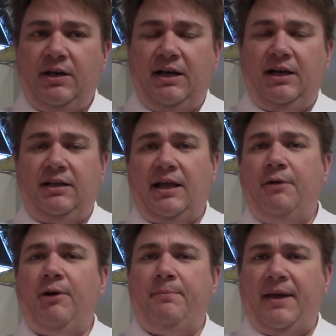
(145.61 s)
uh,
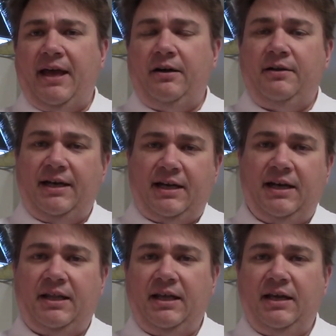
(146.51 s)
lightweight banner, that
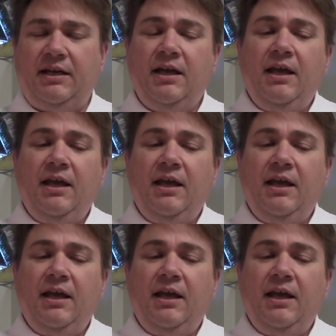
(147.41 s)
kind of thing.